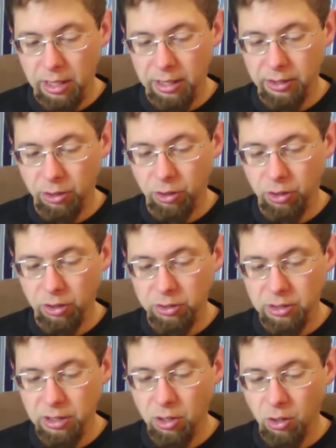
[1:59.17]
And the
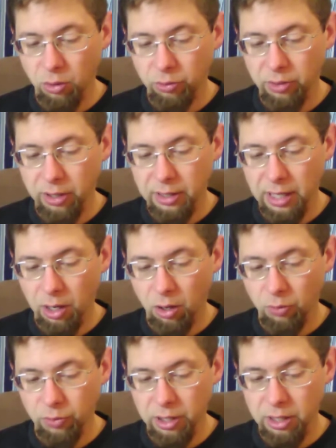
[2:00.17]
curse and oath that
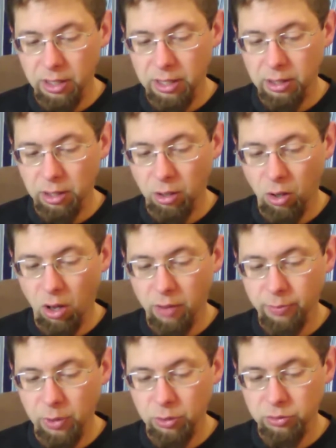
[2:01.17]
are written in the law of
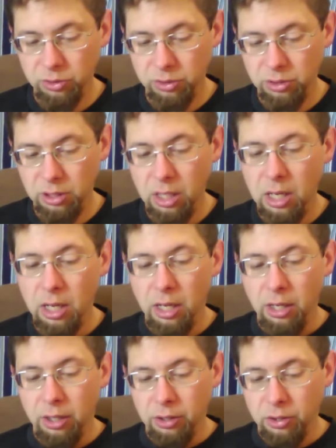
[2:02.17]
Moses,
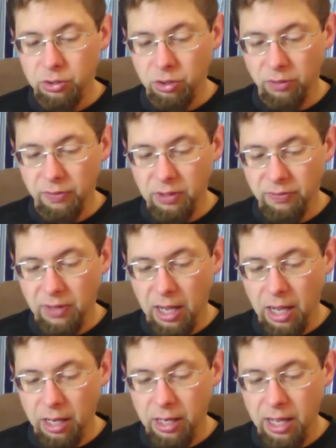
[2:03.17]
the servant of God,